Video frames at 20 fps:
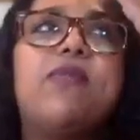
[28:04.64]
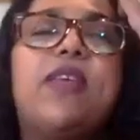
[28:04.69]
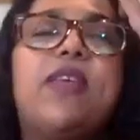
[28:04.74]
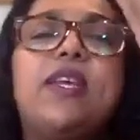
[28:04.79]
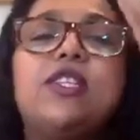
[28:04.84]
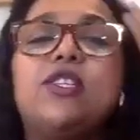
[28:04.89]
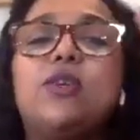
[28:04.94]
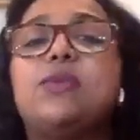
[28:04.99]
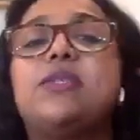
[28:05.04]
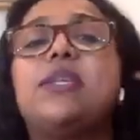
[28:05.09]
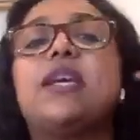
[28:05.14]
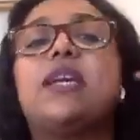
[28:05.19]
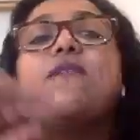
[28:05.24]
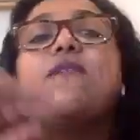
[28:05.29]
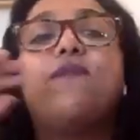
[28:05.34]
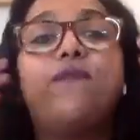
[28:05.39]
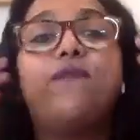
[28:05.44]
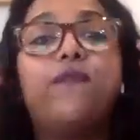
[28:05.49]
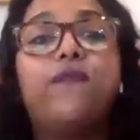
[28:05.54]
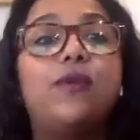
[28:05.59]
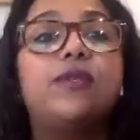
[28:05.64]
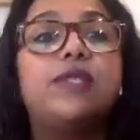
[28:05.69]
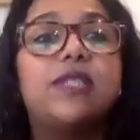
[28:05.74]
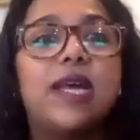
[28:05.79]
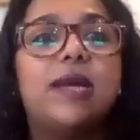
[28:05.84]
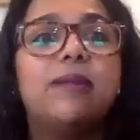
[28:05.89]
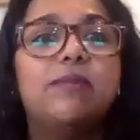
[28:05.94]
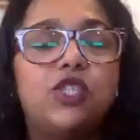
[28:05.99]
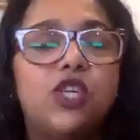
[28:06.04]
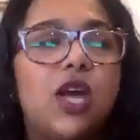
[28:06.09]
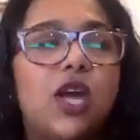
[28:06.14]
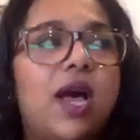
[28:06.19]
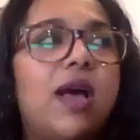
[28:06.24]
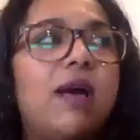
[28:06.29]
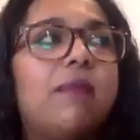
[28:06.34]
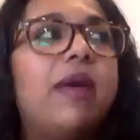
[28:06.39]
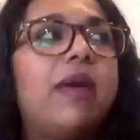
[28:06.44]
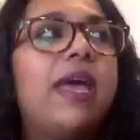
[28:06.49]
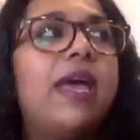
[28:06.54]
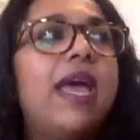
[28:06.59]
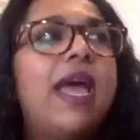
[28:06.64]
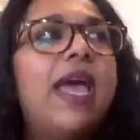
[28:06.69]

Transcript: types of things. So it was like a full-time job.